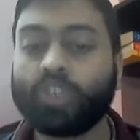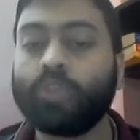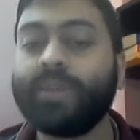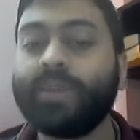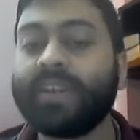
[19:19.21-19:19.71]

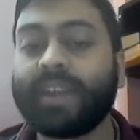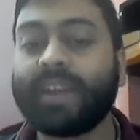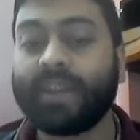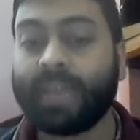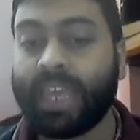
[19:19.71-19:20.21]
should be
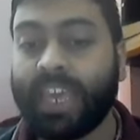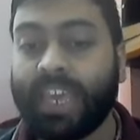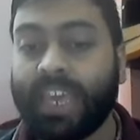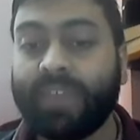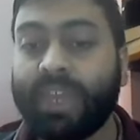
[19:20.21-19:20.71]
done
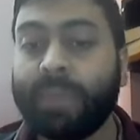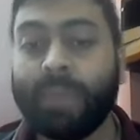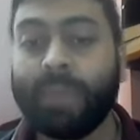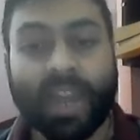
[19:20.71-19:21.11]
if the email